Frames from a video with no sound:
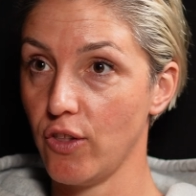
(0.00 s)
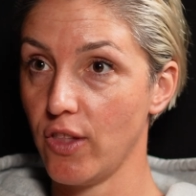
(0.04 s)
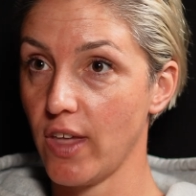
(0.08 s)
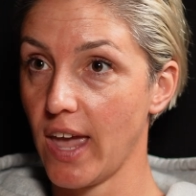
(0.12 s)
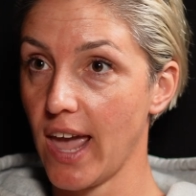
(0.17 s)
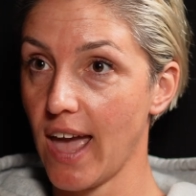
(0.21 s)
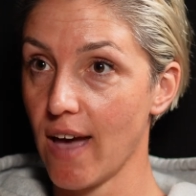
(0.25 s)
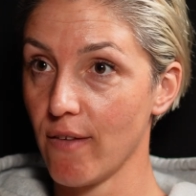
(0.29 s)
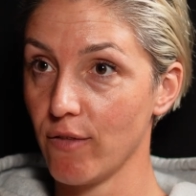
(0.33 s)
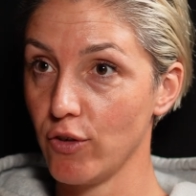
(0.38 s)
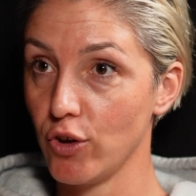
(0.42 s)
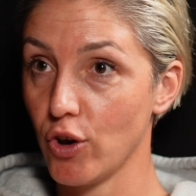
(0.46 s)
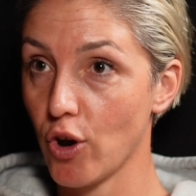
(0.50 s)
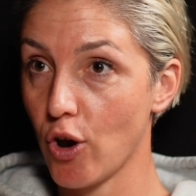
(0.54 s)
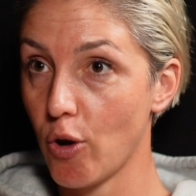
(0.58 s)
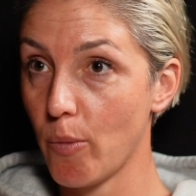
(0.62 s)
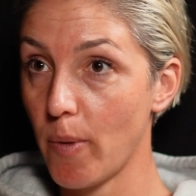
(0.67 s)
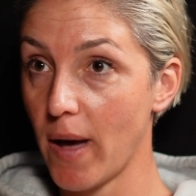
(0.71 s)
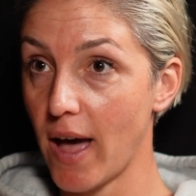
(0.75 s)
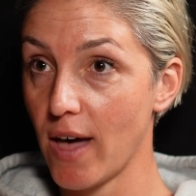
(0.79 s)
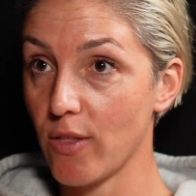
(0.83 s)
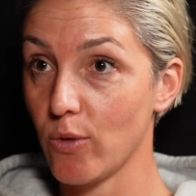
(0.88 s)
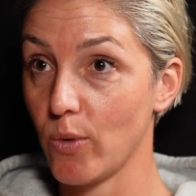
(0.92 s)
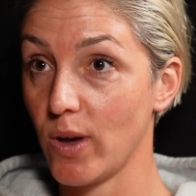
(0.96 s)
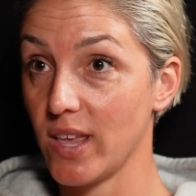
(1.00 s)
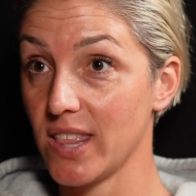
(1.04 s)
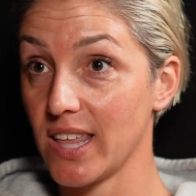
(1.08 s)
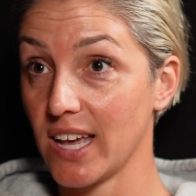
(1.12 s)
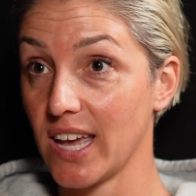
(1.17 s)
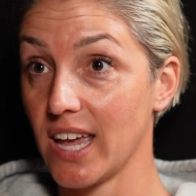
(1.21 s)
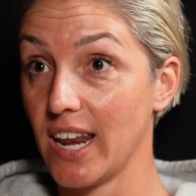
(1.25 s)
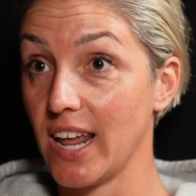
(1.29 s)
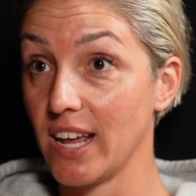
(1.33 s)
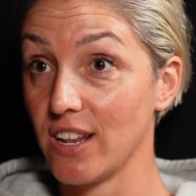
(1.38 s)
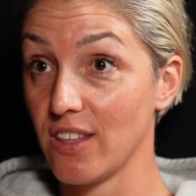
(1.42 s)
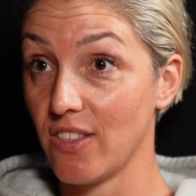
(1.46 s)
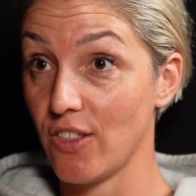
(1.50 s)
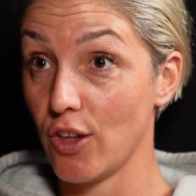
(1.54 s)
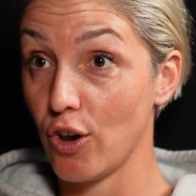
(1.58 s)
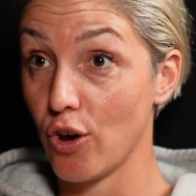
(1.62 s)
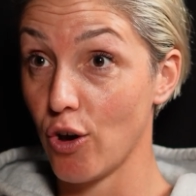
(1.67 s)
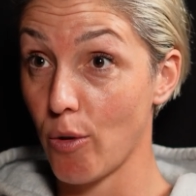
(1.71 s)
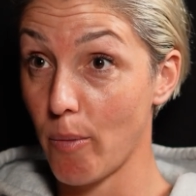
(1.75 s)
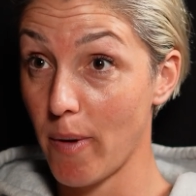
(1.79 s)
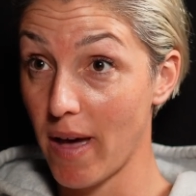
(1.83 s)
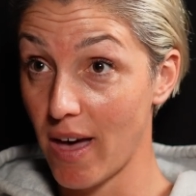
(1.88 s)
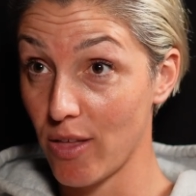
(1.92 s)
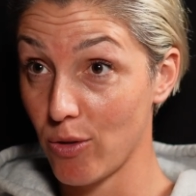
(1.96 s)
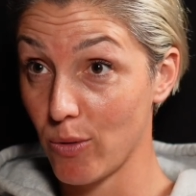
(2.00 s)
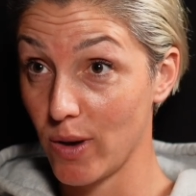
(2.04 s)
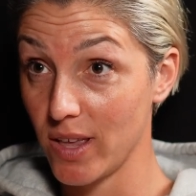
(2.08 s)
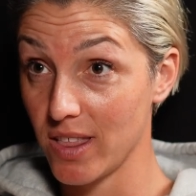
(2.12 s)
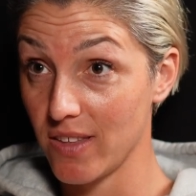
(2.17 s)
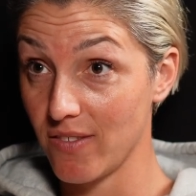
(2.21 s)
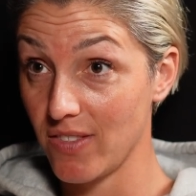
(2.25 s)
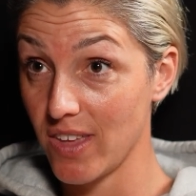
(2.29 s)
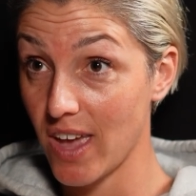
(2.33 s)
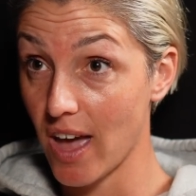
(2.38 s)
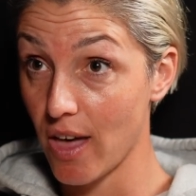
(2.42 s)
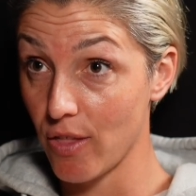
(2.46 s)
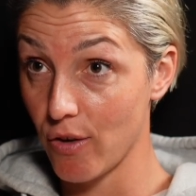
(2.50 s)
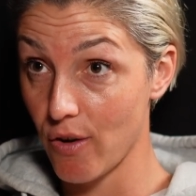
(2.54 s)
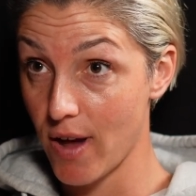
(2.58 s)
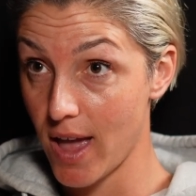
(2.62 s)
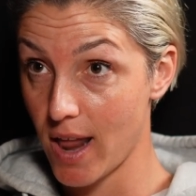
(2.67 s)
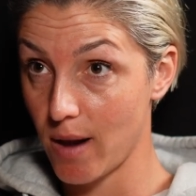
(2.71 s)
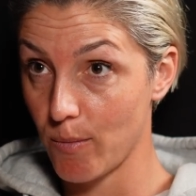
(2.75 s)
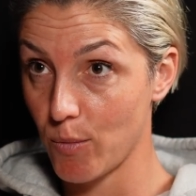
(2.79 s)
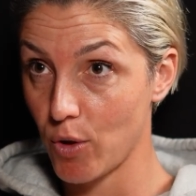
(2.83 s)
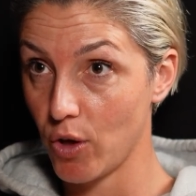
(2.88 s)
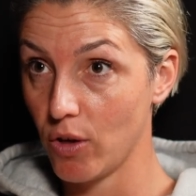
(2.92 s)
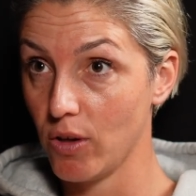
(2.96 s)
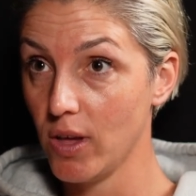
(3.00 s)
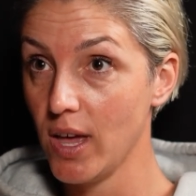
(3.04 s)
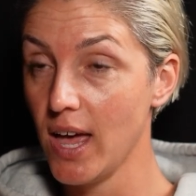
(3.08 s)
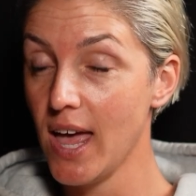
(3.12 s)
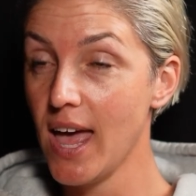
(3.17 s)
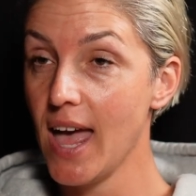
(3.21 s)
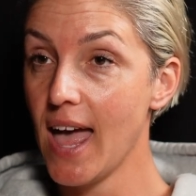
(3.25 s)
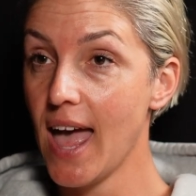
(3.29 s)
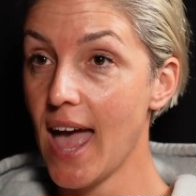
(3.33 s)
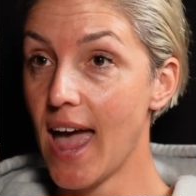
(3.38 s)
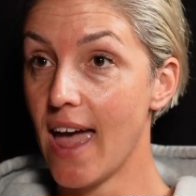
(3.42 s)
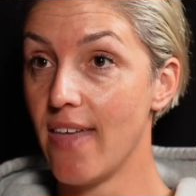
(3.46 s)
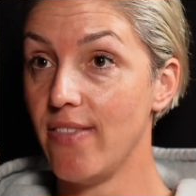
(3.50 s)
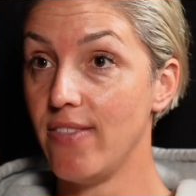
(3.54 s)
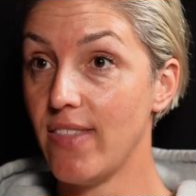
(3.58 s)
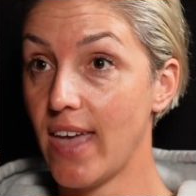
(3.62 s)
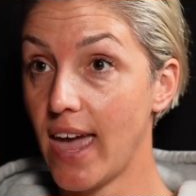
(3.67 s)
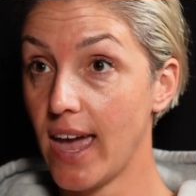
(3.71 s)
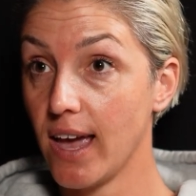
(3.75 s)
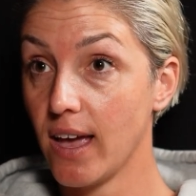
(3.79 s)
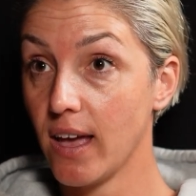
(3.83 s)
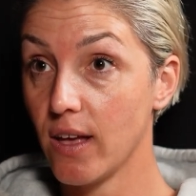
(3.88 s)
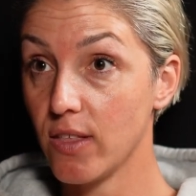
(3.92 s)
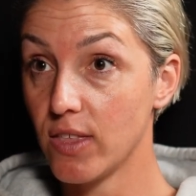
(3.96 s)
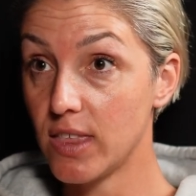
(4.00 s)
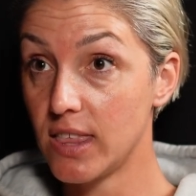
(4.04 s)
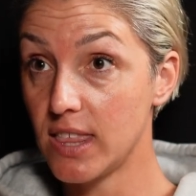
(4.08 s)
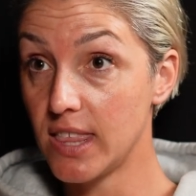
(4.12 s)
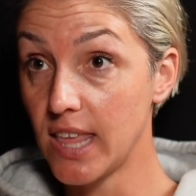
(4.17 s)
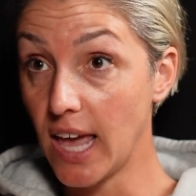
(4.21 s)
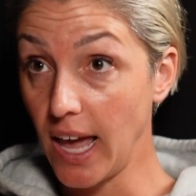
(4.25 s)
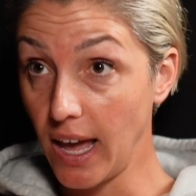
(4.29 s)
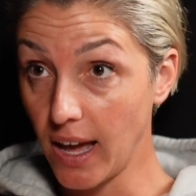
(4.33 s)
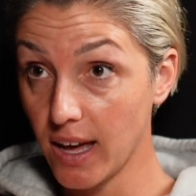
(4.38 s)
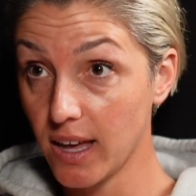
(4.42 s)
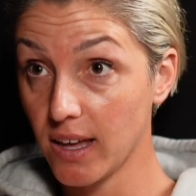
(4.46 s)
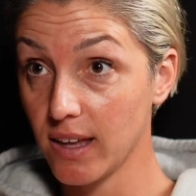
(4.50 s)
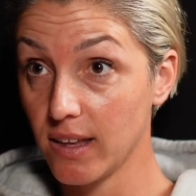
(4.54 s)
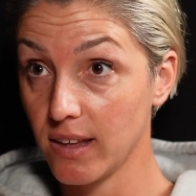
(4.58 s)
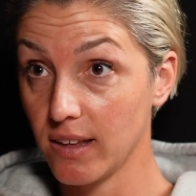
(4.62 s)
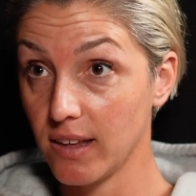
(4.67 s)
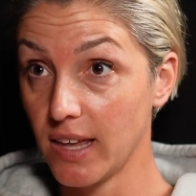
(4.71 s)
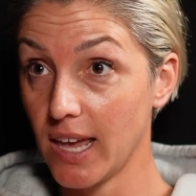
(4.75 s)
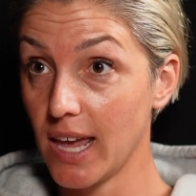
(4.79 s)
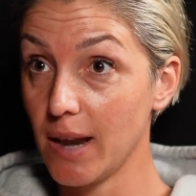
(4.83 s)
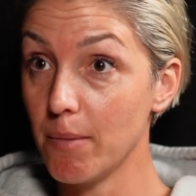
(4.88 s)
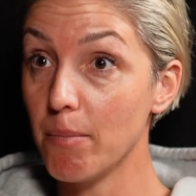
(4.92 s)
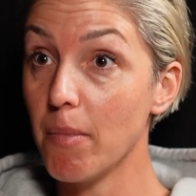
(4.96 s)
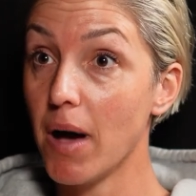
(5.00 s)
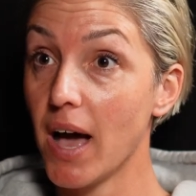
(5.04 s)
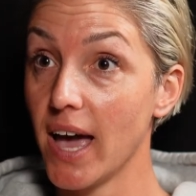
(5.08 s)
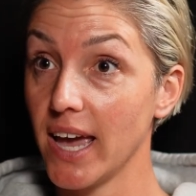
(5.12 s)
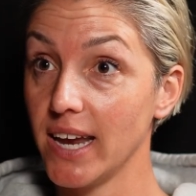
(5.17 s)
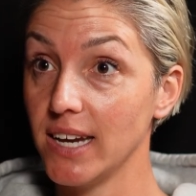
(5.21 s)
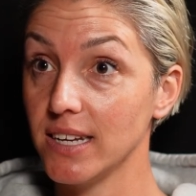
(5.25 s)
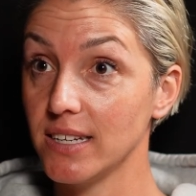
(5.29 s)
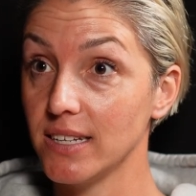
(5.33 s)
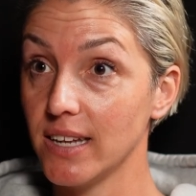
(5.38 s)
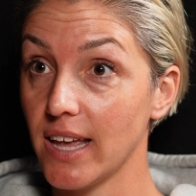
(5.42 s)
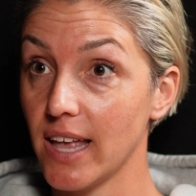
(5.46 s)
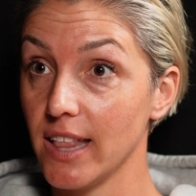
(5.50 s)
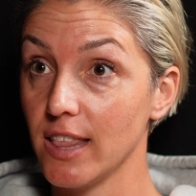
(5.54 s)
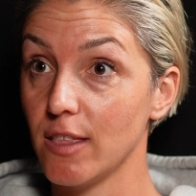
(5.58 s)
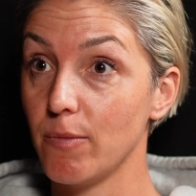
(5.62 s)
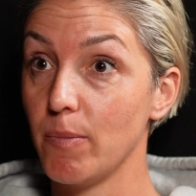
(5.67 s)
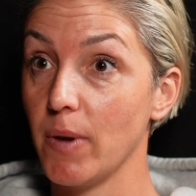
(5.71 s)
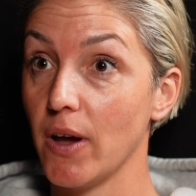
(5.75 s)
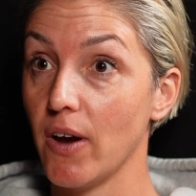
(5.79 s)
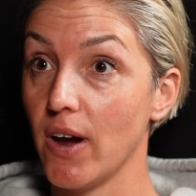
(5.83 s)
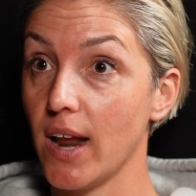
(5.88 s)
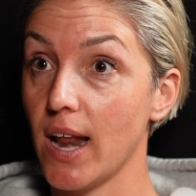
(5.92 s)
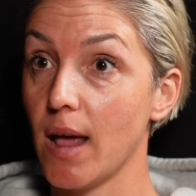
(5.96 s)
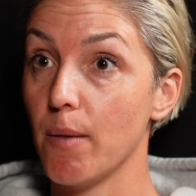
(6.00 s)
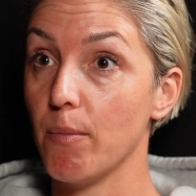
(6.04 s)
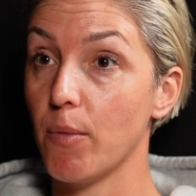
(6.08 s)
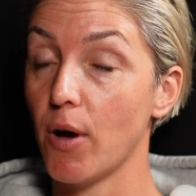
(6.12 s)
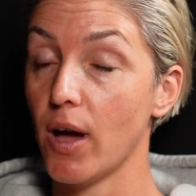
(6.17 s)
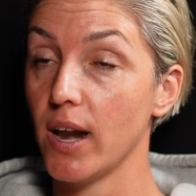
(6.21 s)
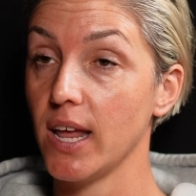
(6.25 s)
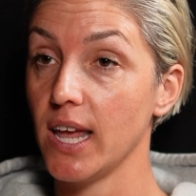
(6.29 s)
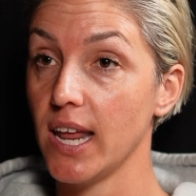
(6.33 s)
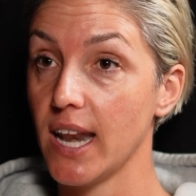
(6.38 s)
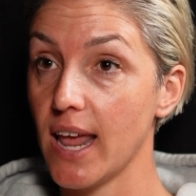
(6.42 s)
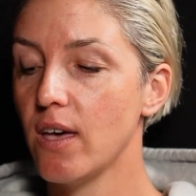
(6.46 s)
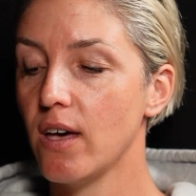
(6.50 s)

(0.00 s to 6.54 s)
they have neural pathways that connect to the neural pathways of the other animal, and they sync in mind and spirit and body.